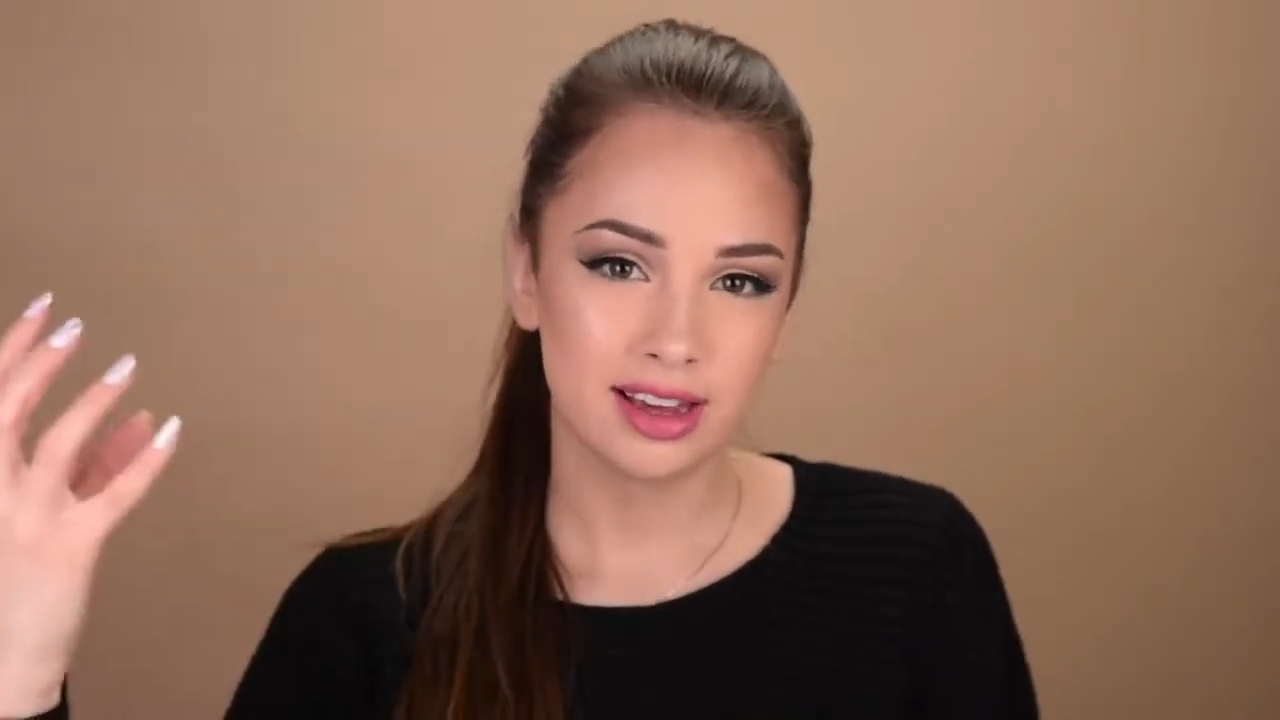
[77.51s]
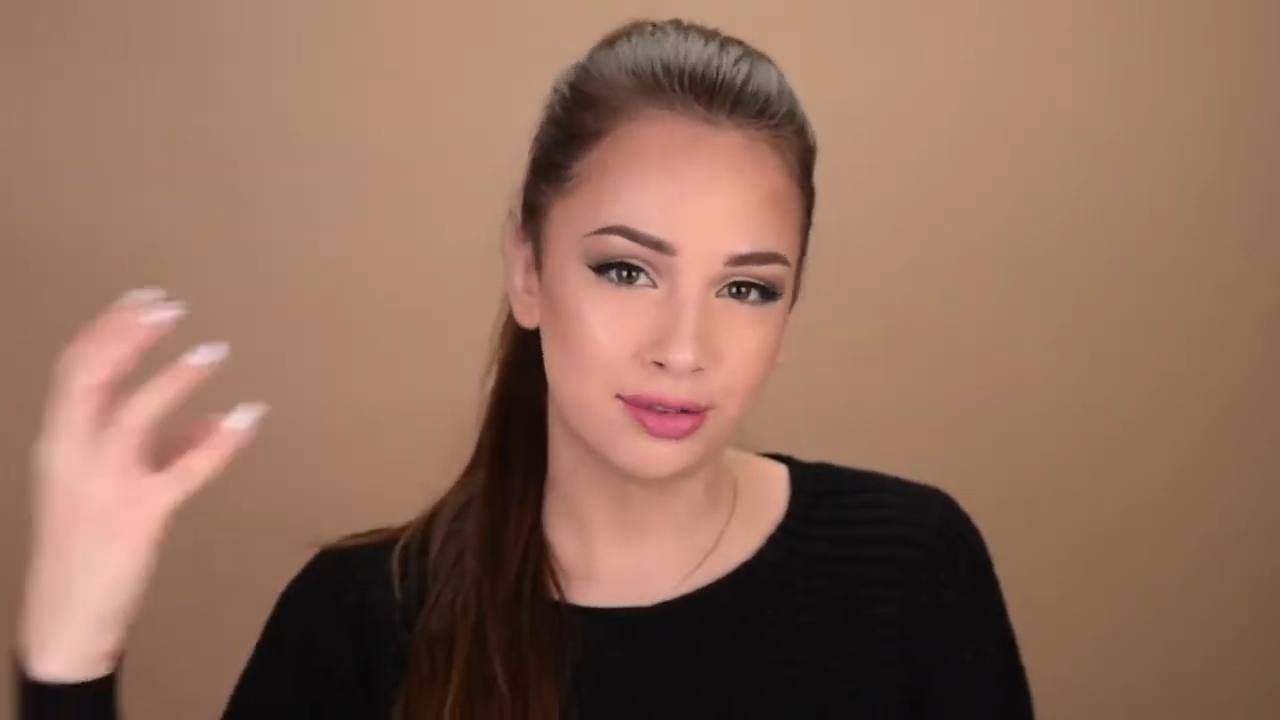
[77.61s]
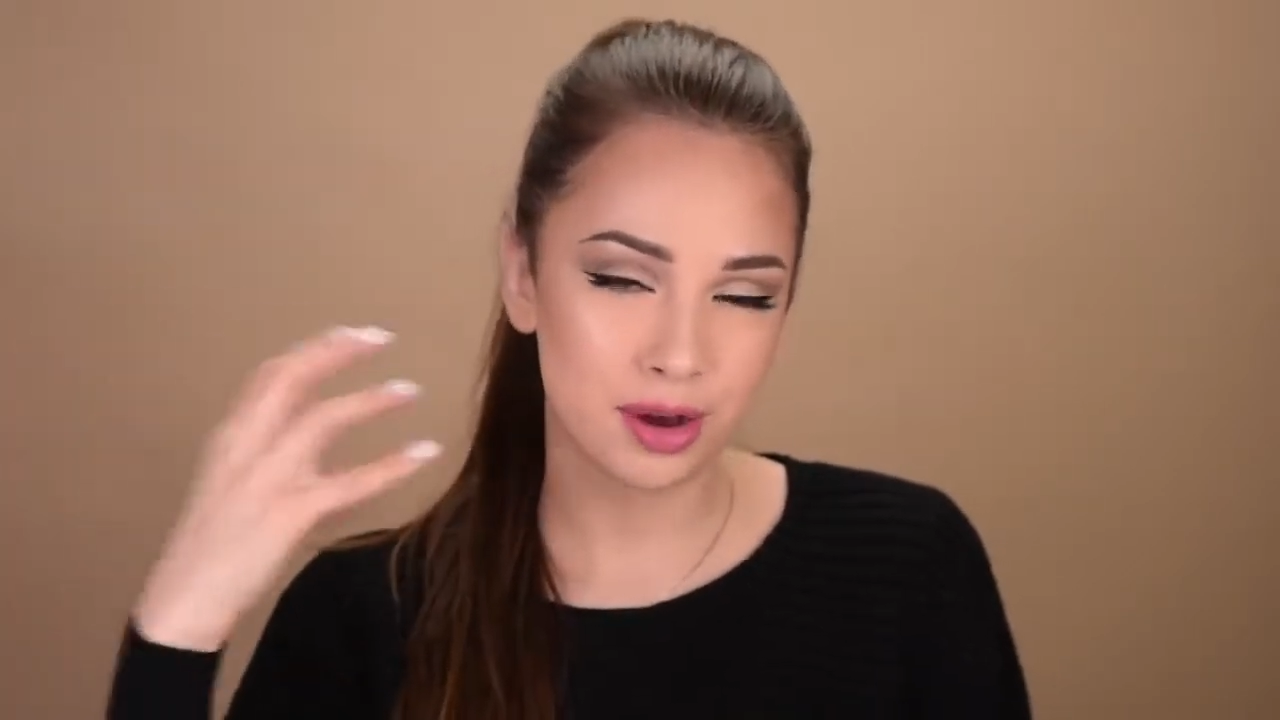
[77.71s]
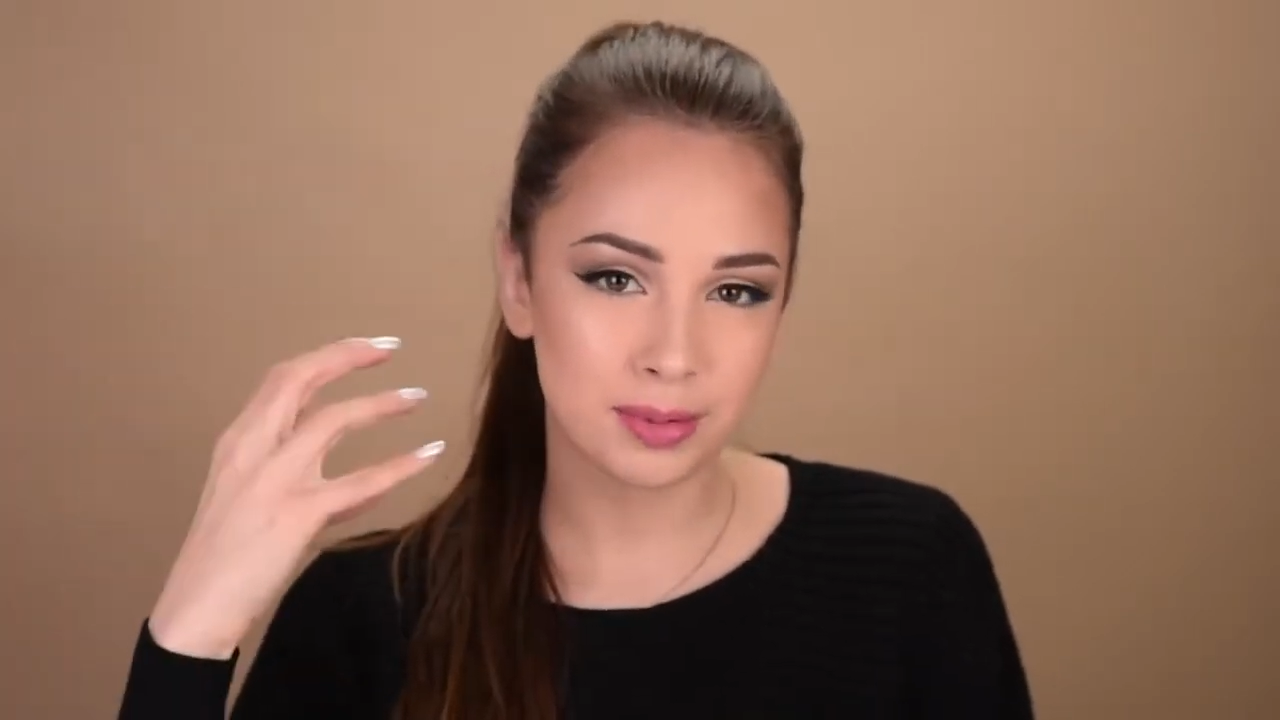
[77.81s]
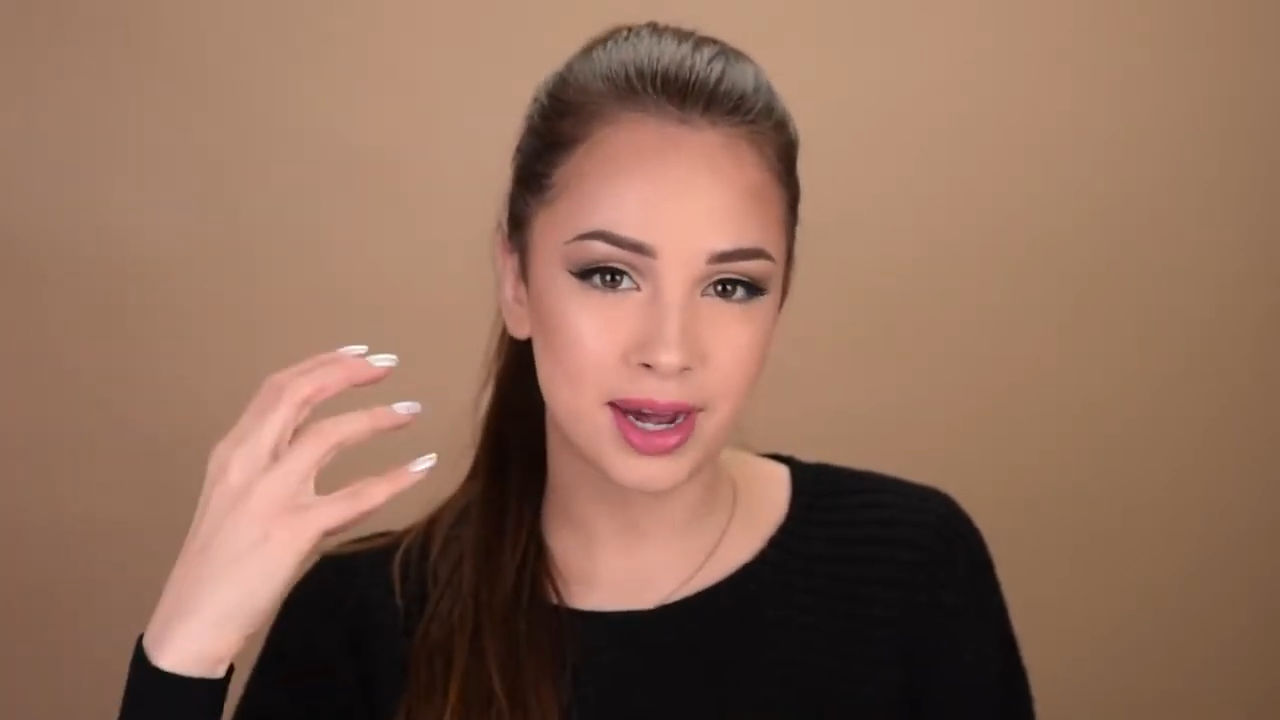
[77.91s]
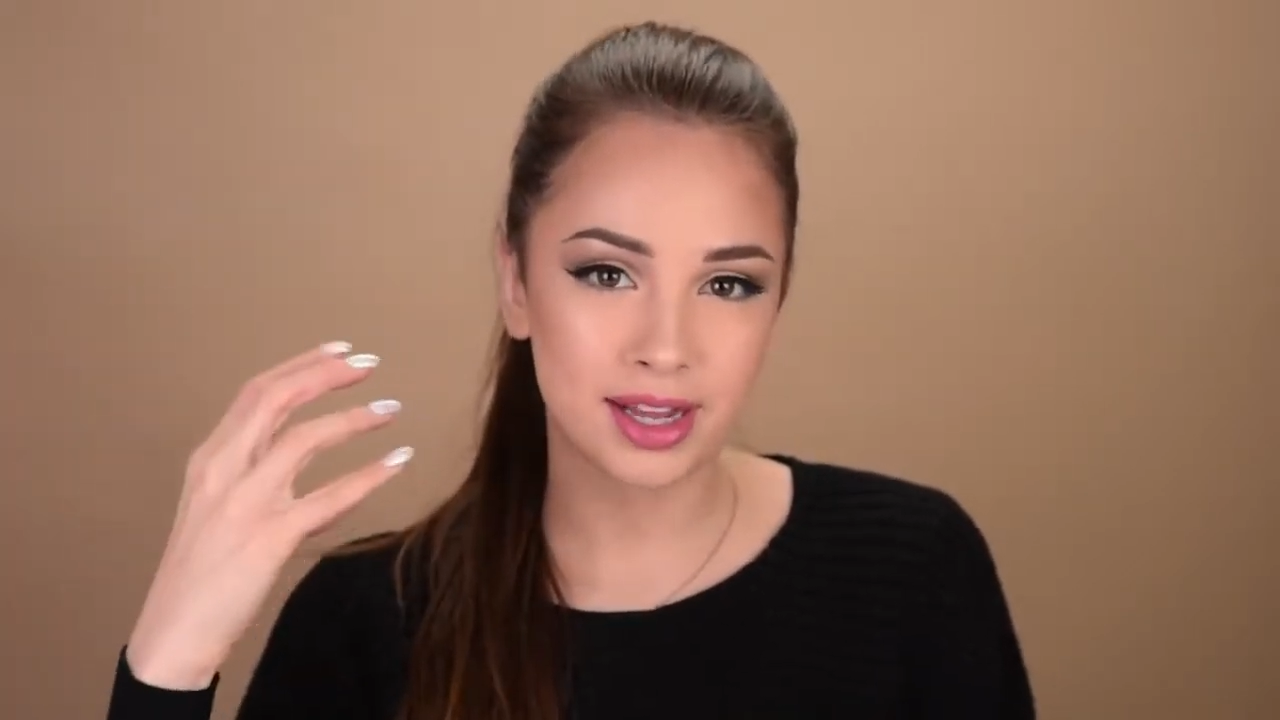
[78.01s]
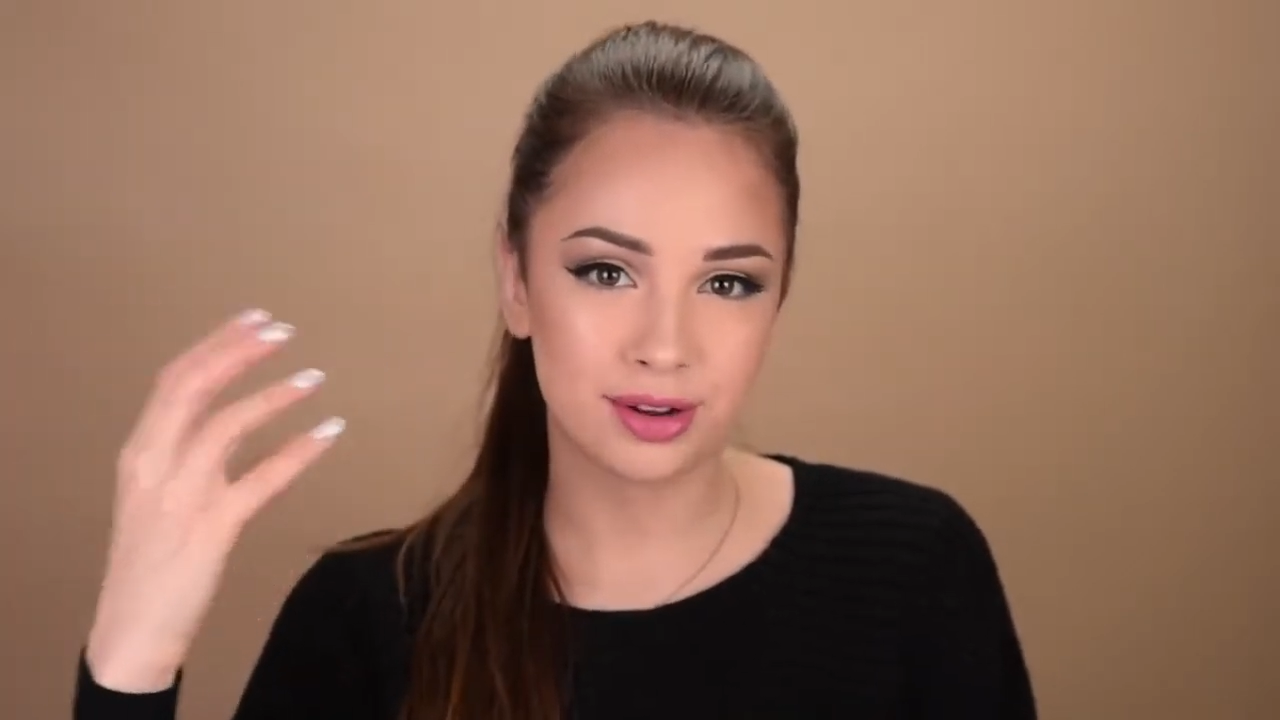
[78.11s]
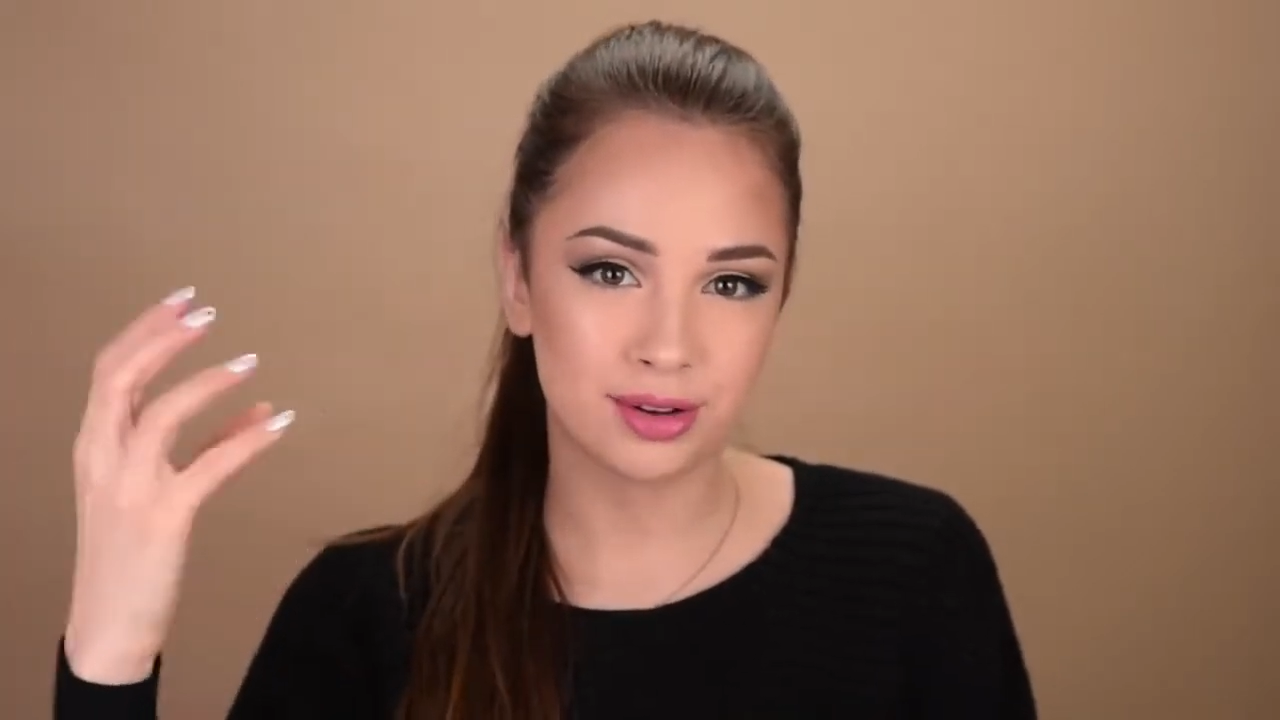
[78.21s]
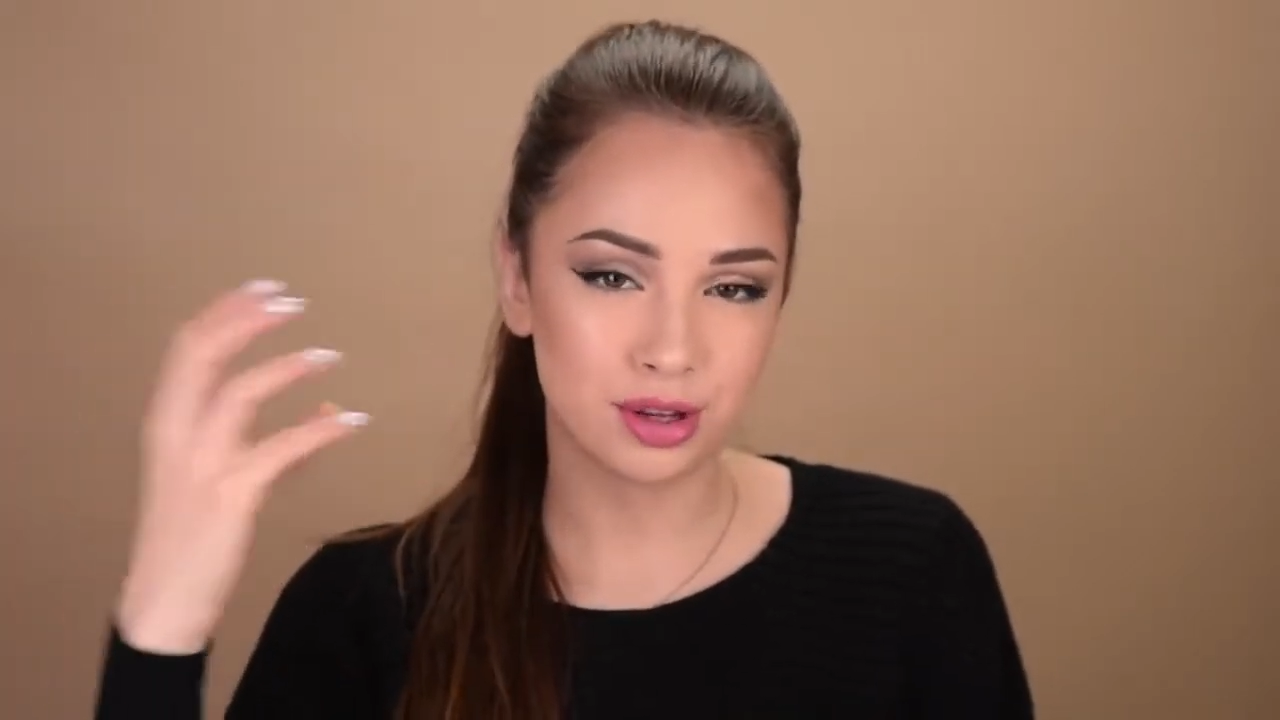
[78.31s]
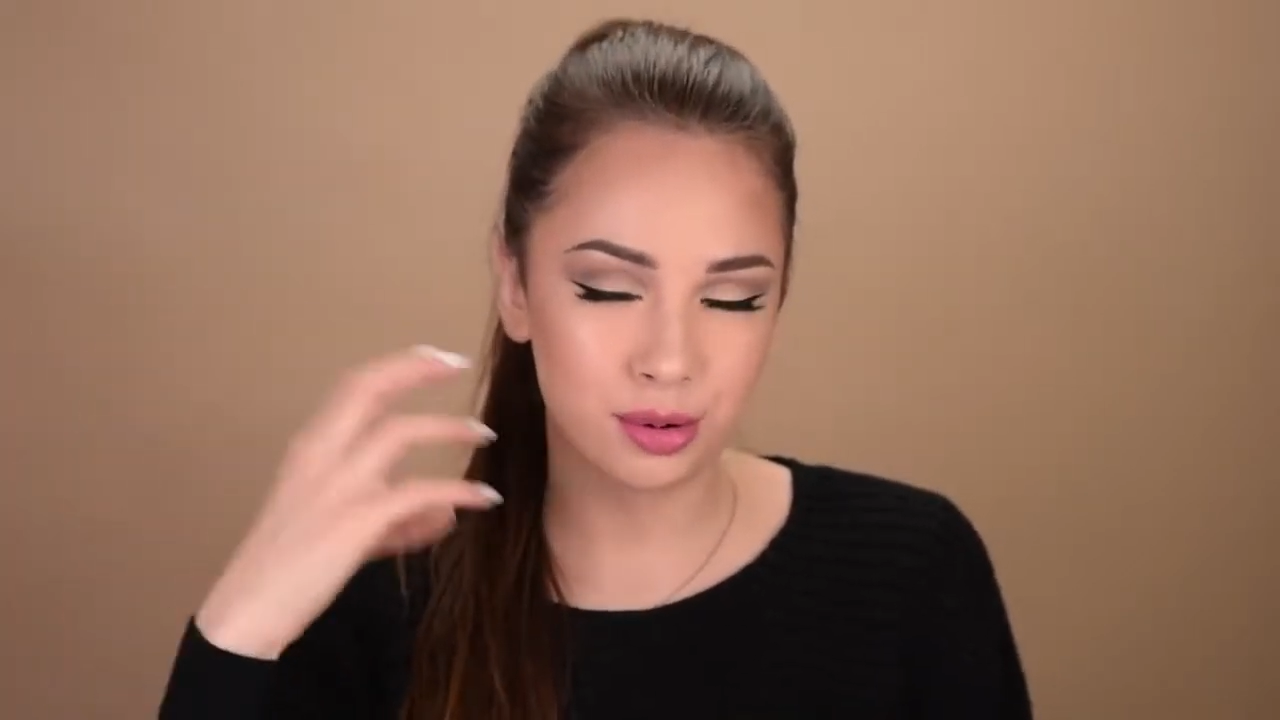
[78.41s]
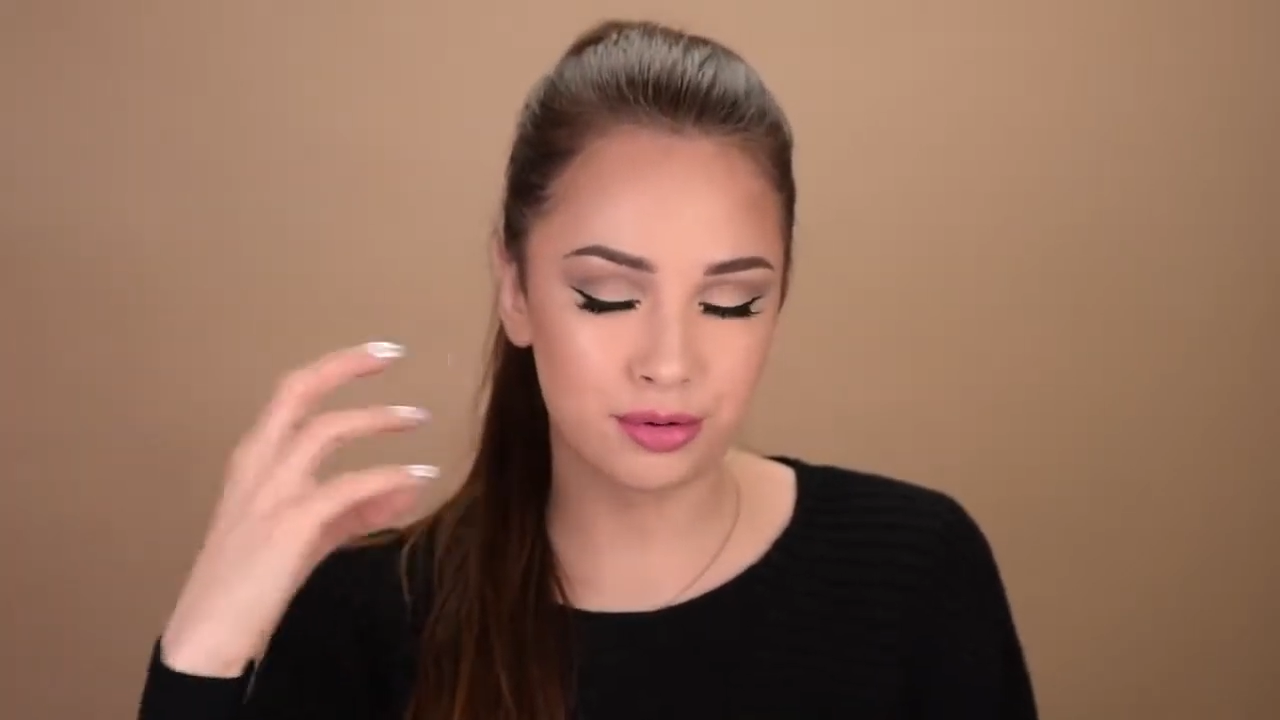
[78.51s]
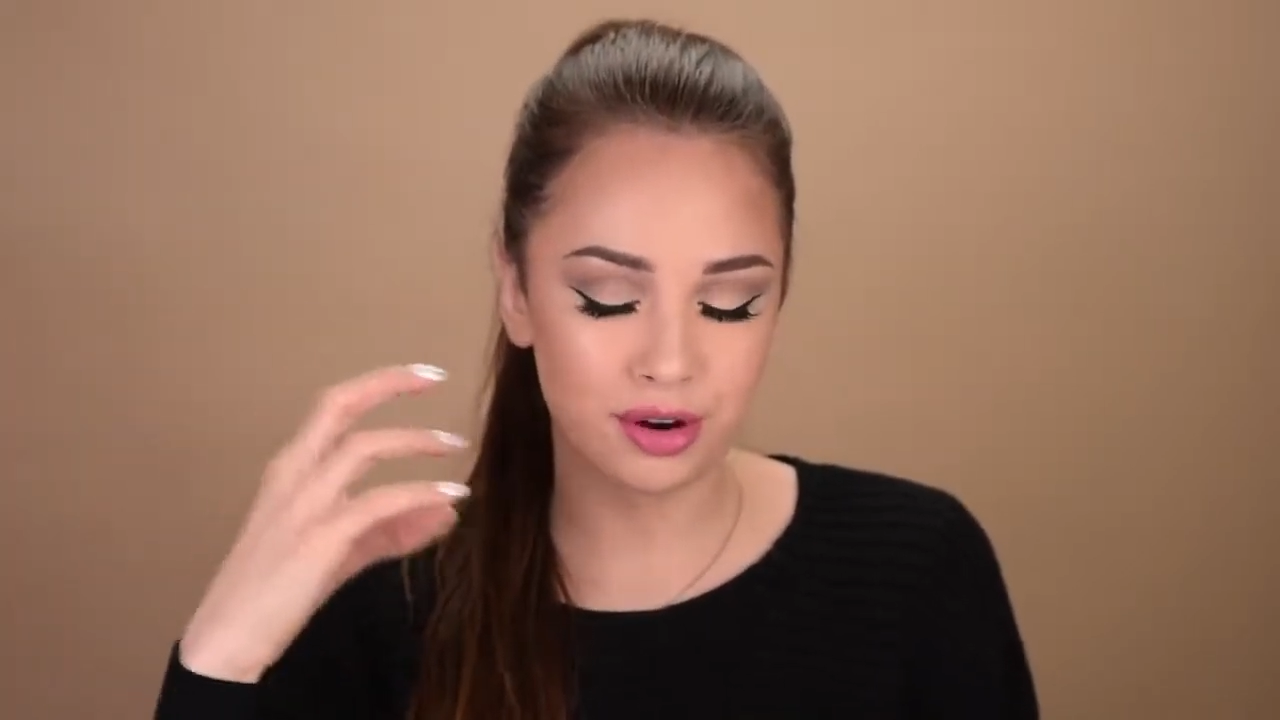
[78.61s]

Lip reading: if you apply it on top